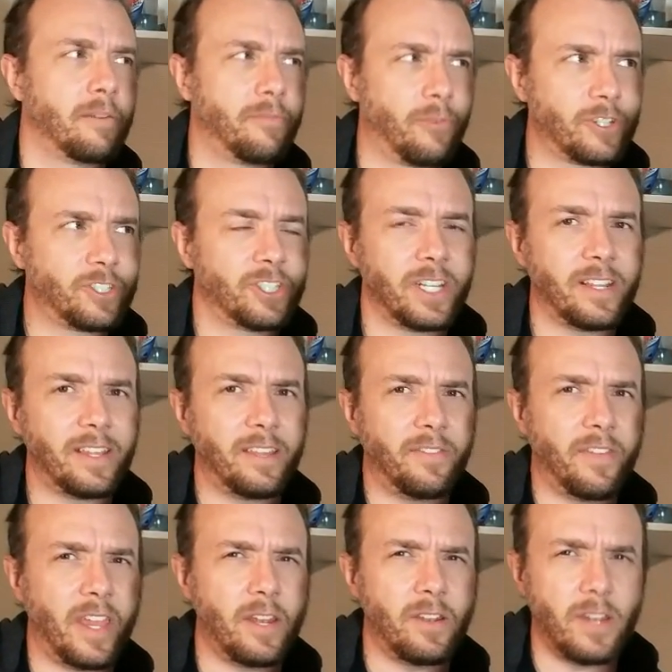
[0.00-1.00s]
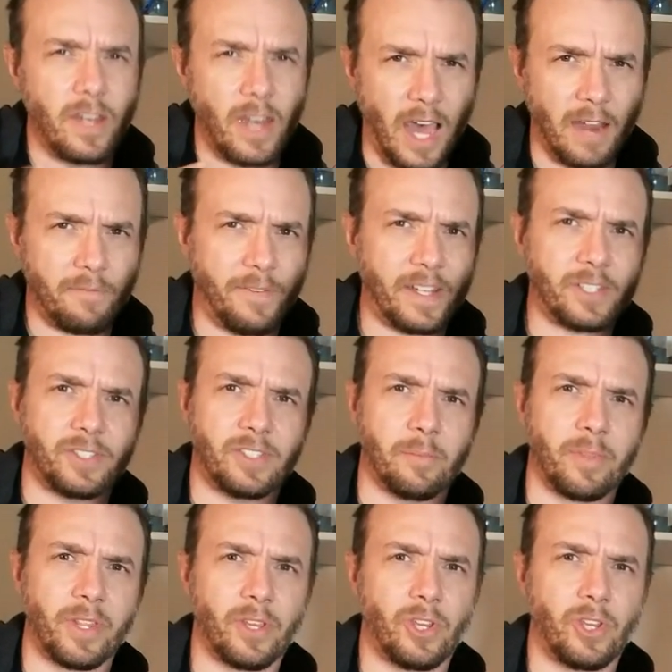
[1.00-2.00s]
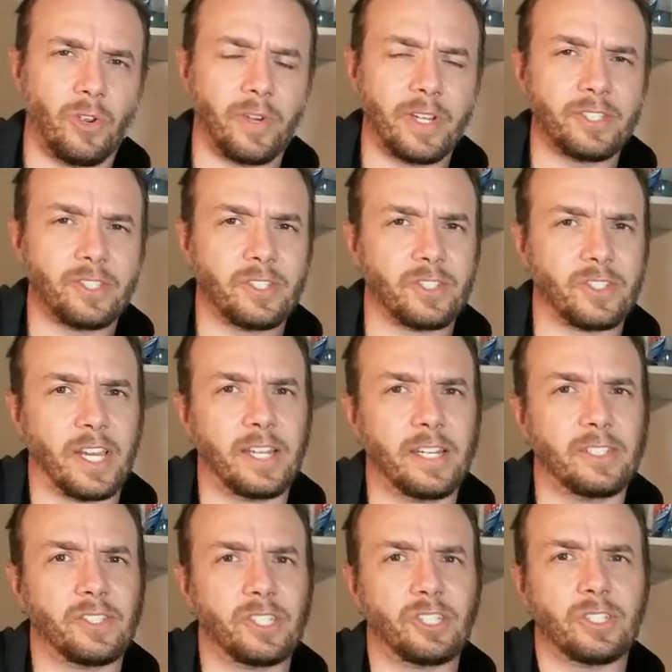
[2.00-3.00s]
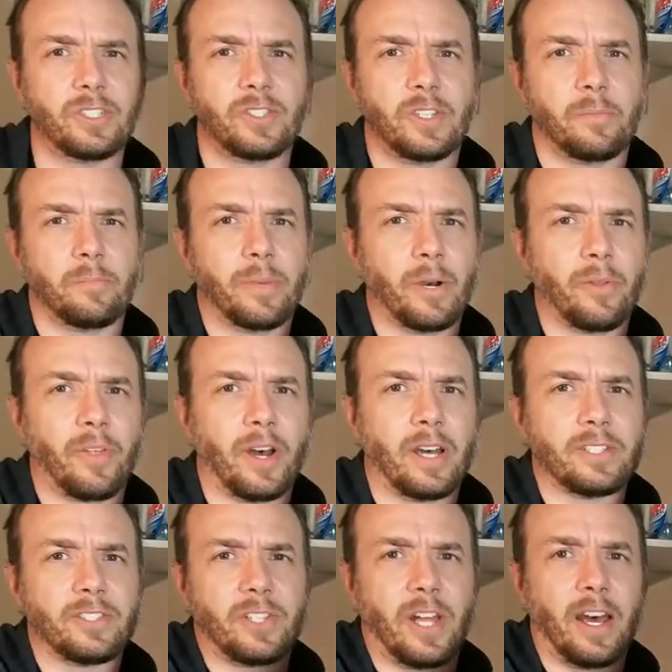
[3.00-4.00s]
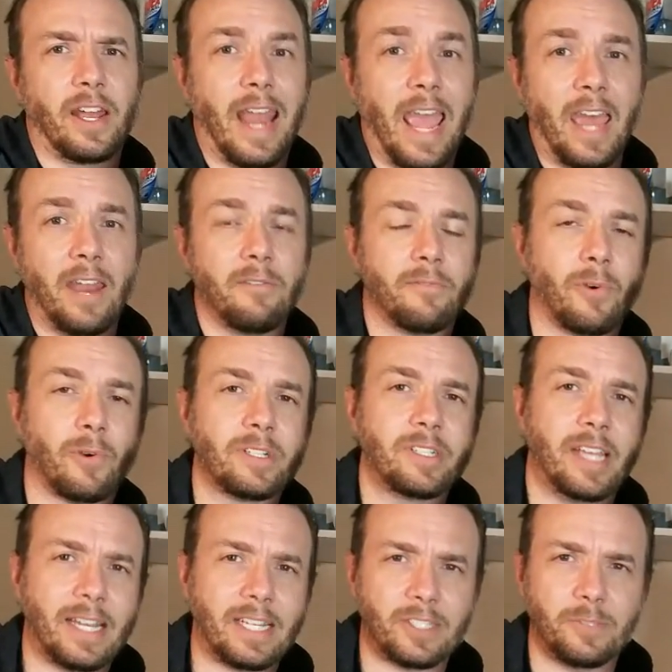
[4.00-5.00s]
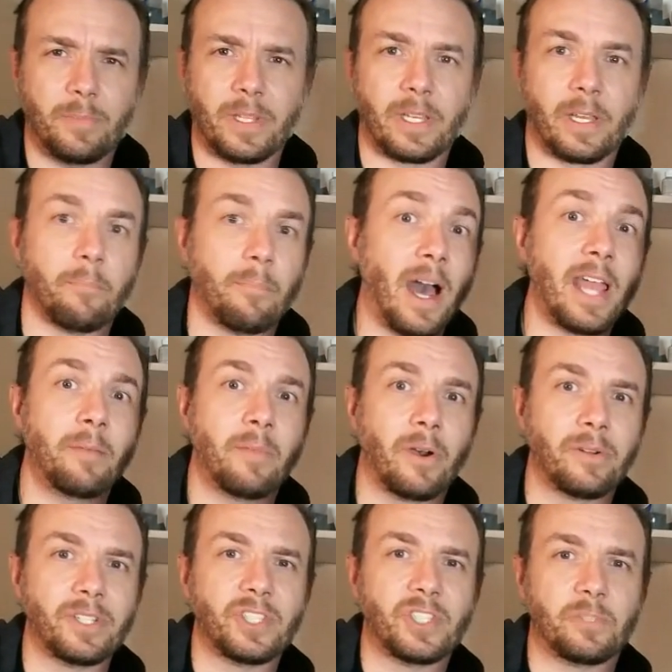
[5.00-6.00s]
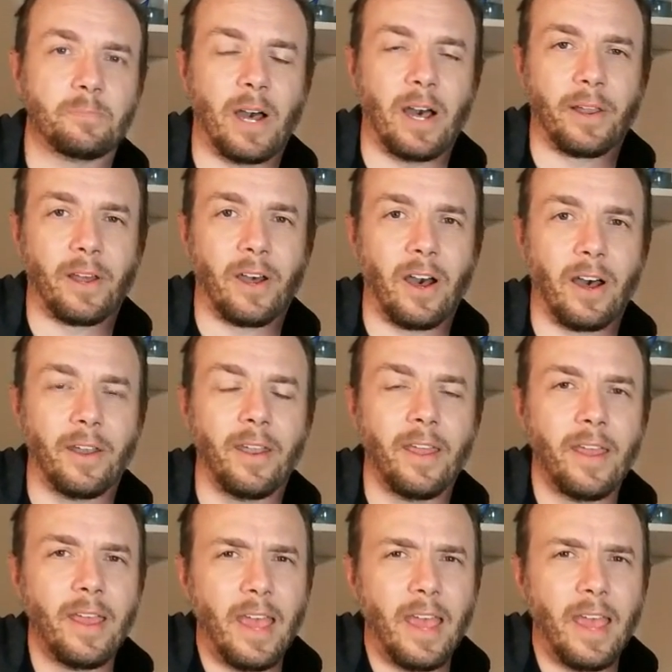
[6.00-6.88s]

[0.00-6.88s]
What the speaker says: Unfortunately, they did not fix some of the curious design decisions in both Onslaught and Vortex, but the combined mode is spot on.